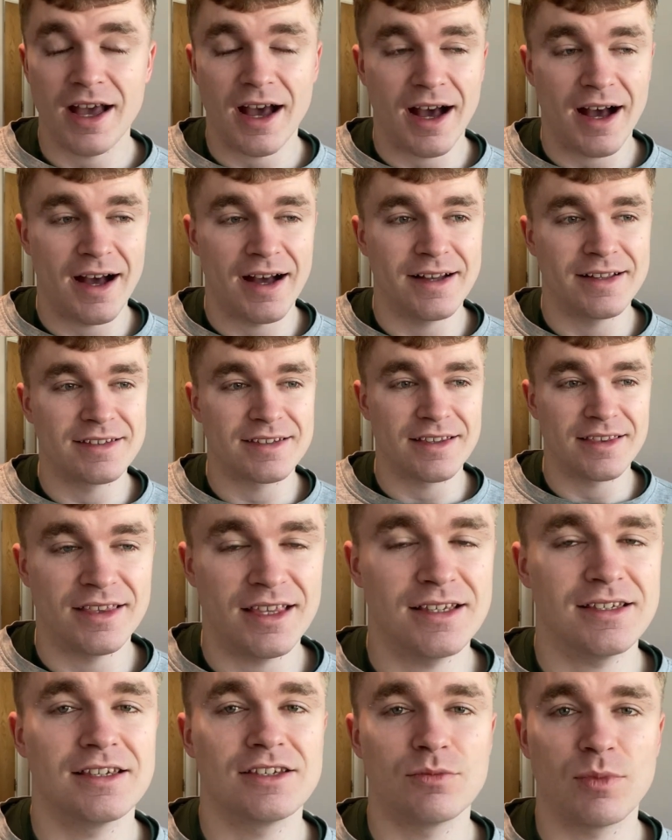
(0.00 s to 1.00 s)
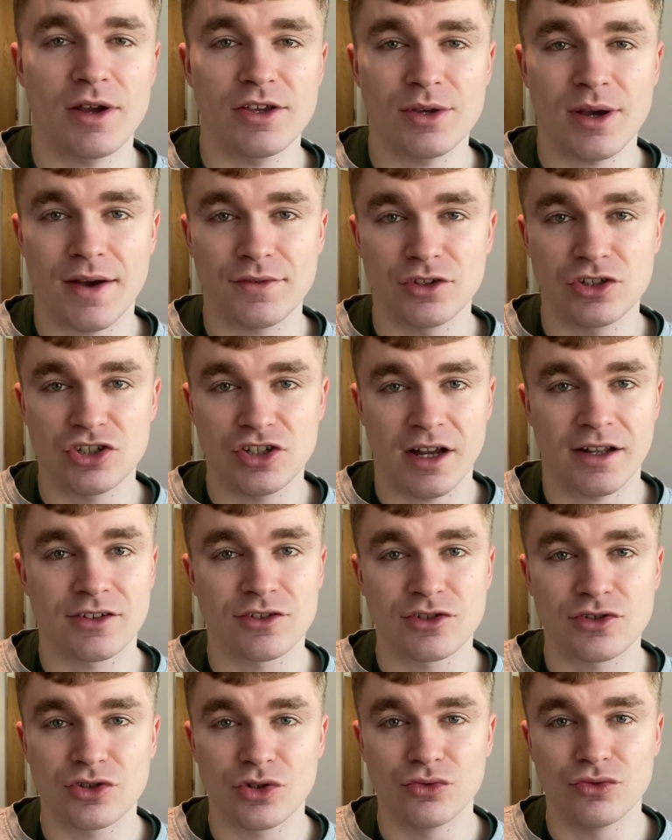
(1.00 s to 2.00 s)
And this is where you have the
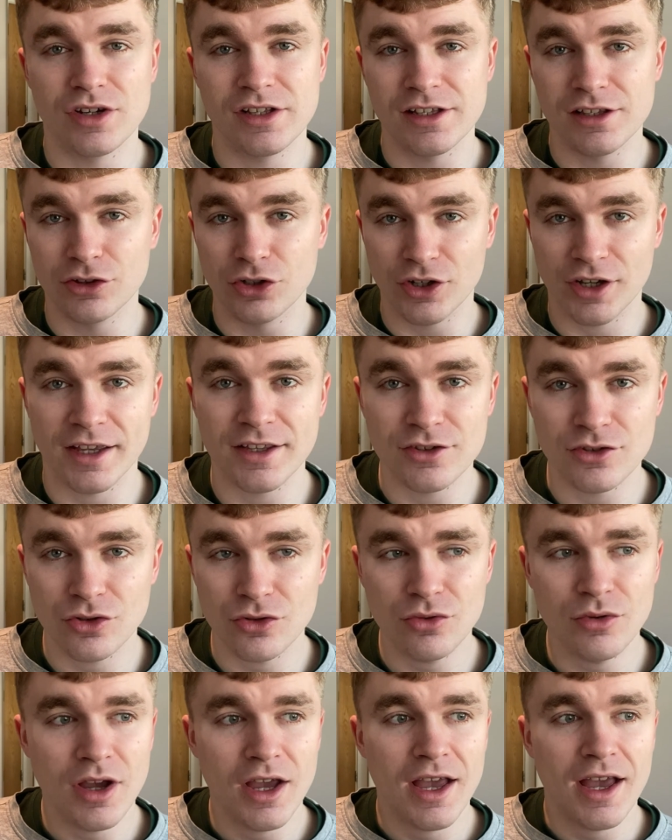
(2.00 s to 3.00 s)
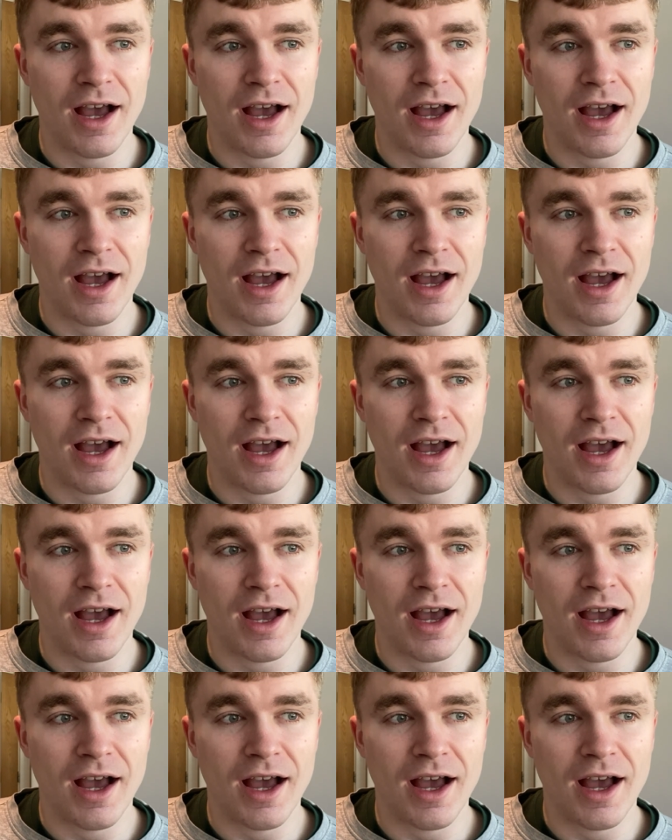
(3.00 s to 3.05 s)
chance to really look into